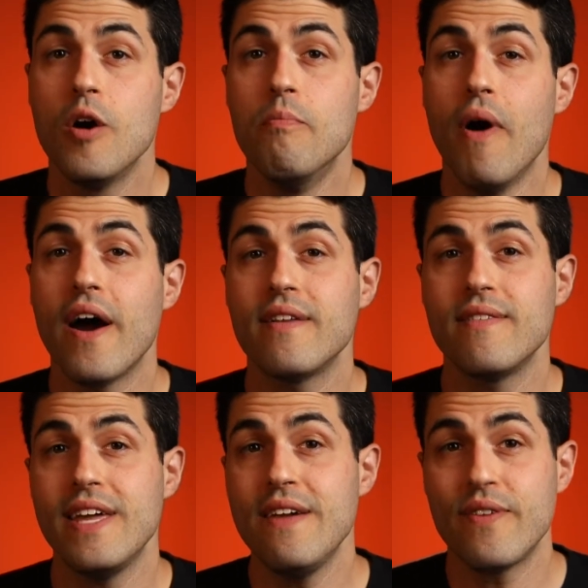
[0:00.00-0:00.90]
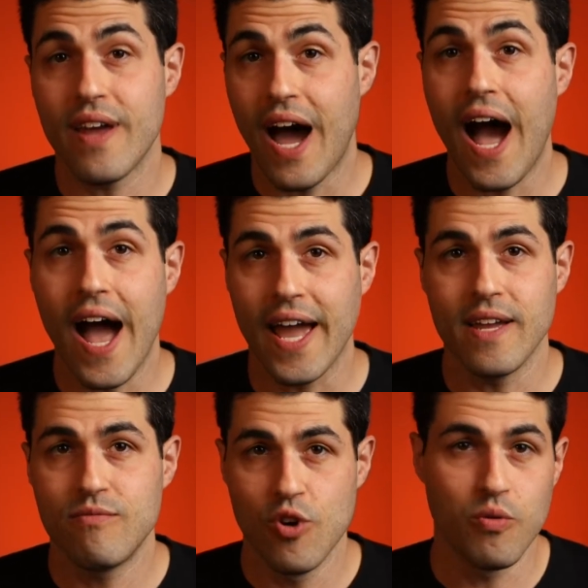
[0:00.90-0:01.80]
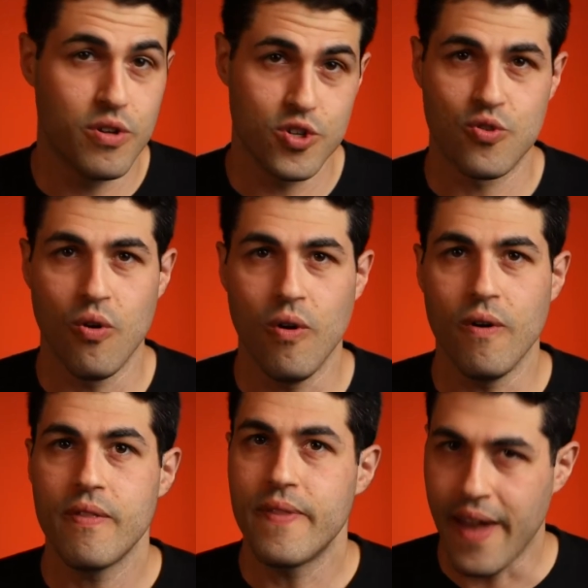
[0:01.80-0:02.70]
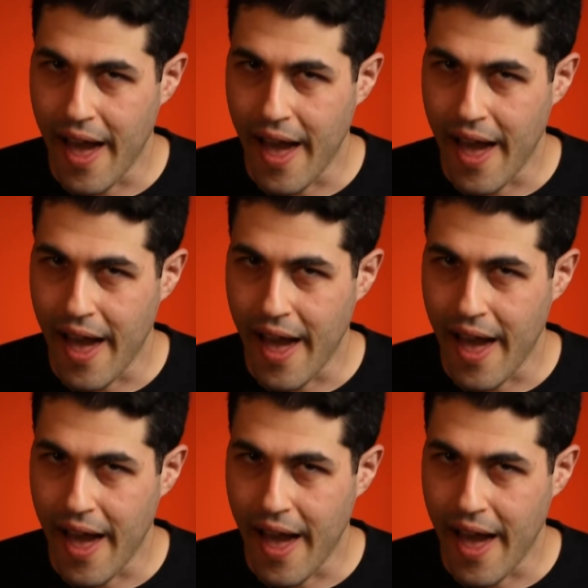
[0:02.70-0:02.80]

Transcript: But even I don't control the